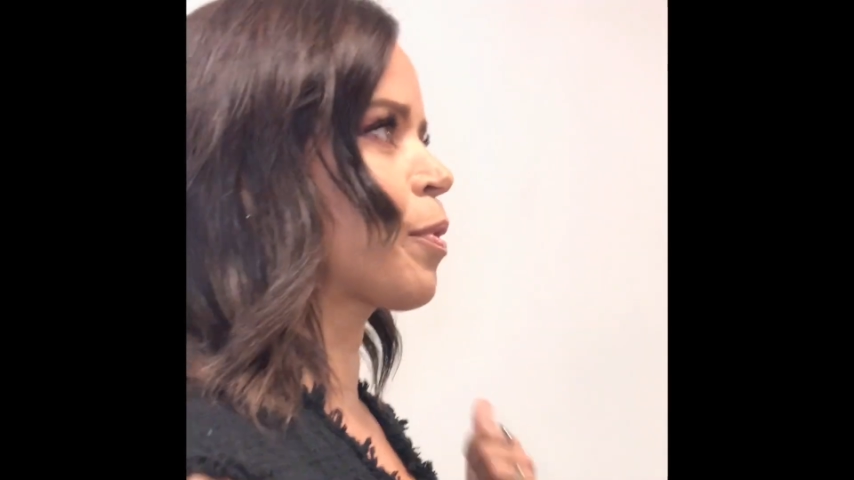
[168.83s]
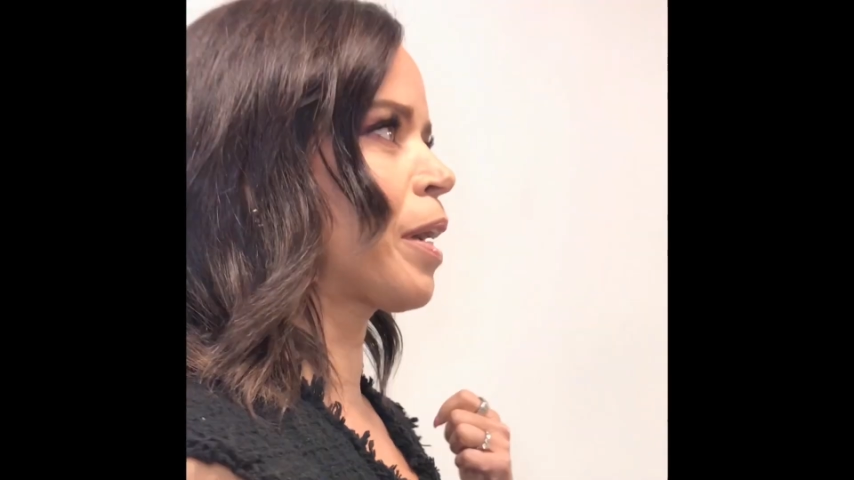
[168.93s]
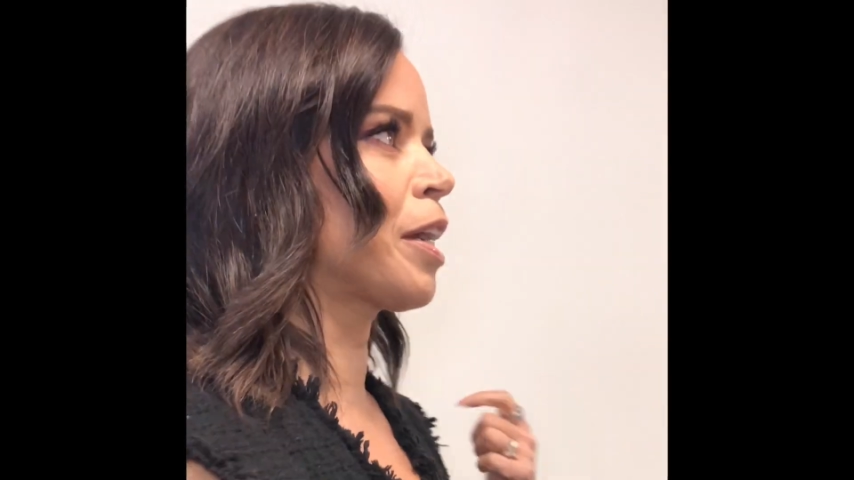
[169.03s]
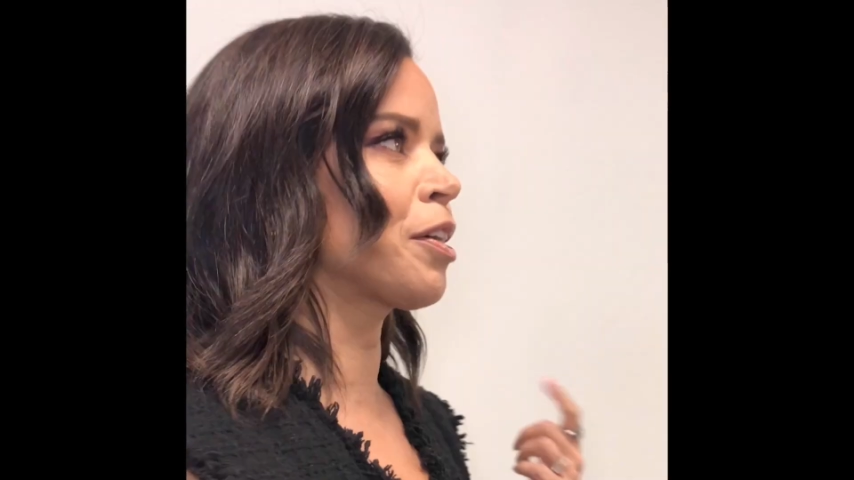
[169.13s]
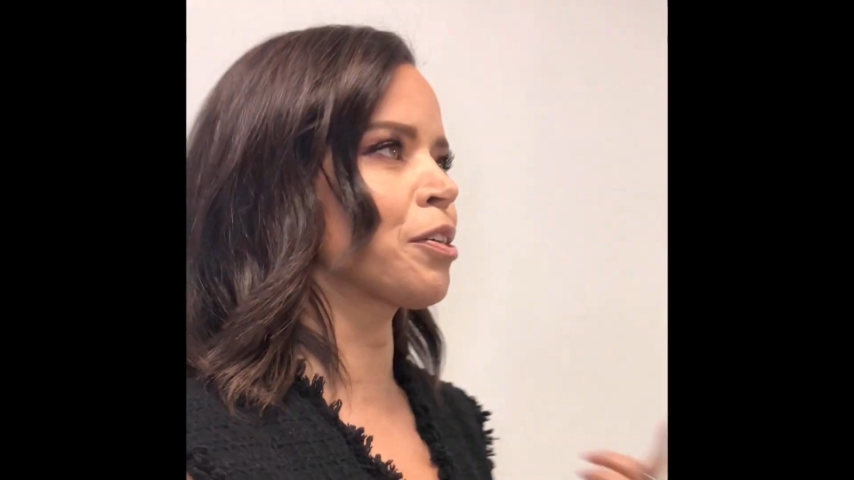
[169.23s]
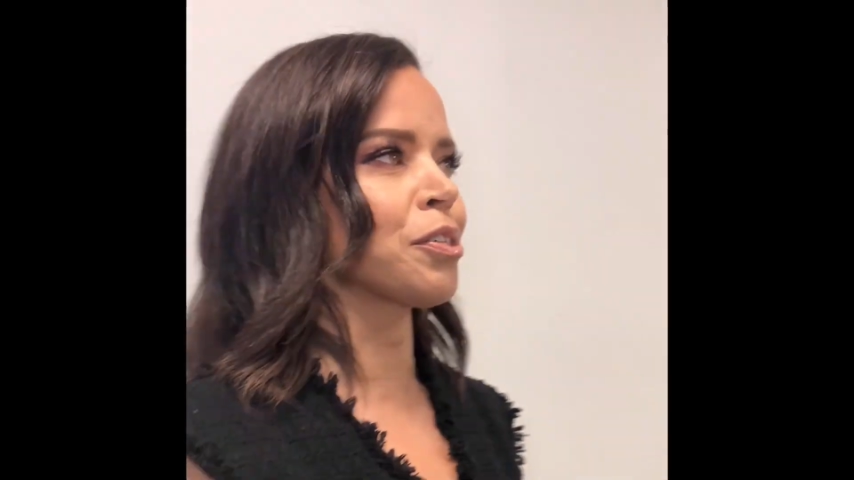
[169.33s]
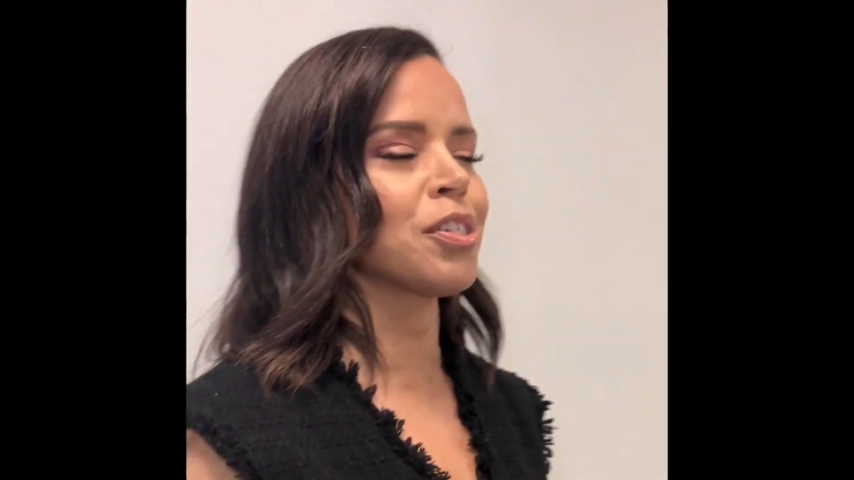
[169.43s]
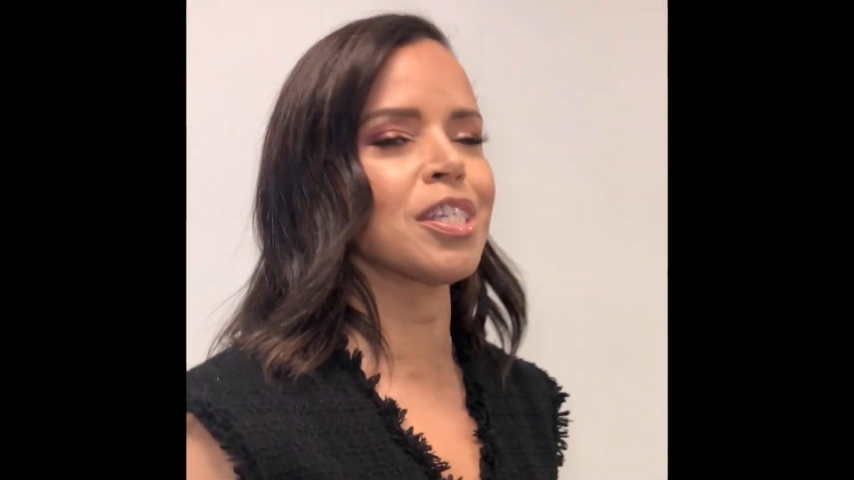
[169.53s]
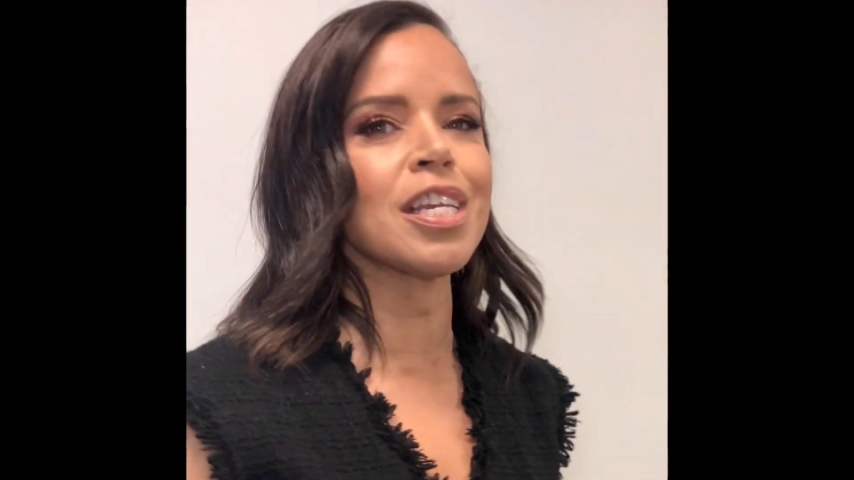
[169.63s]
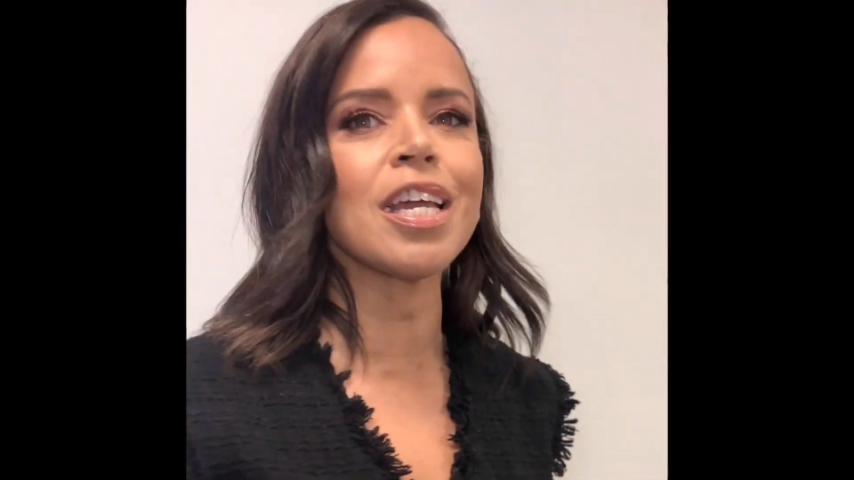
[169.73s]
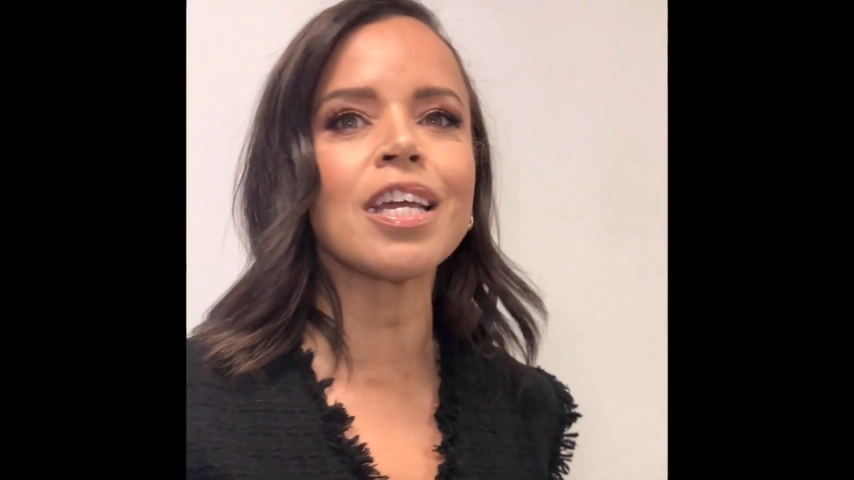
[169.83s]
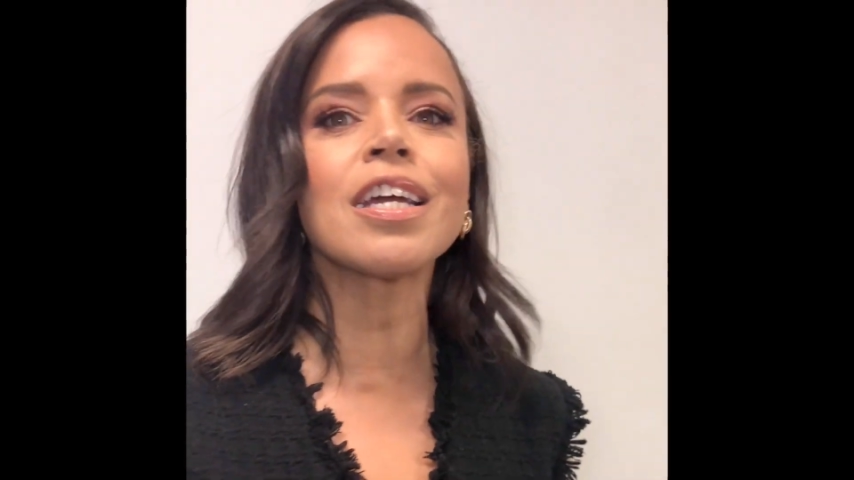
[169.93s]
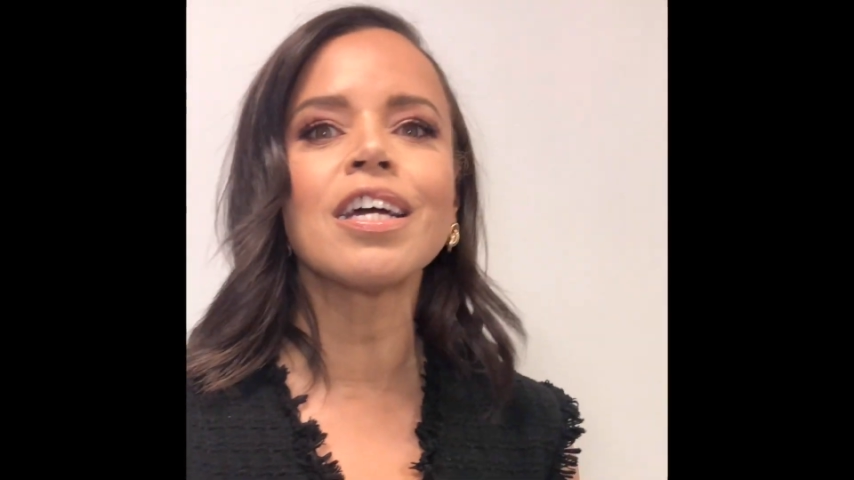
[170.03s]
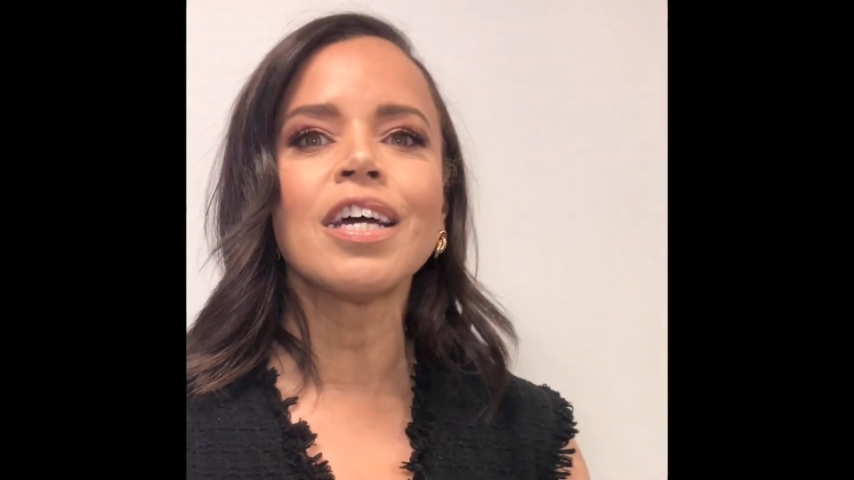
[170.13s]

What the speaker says: when I hear her sing,